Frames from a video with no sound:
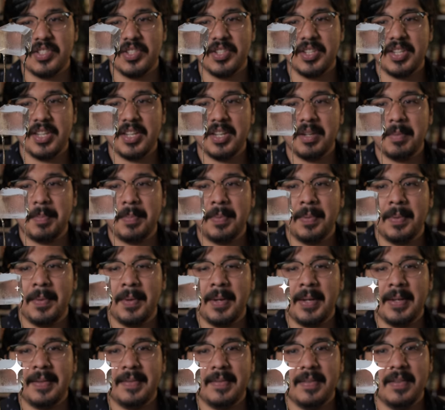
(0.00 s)
looking
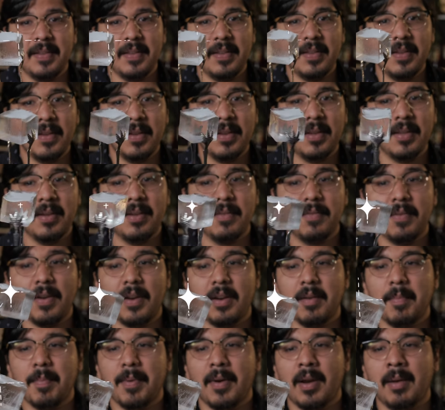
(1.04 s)
pretty good,
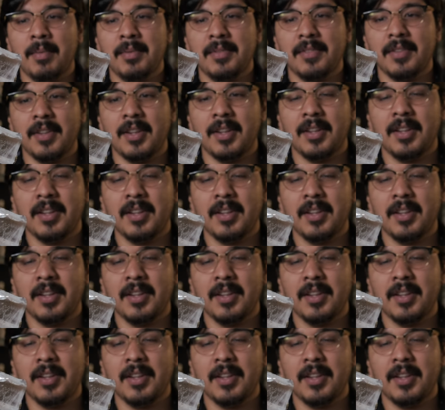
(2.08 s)
very promising.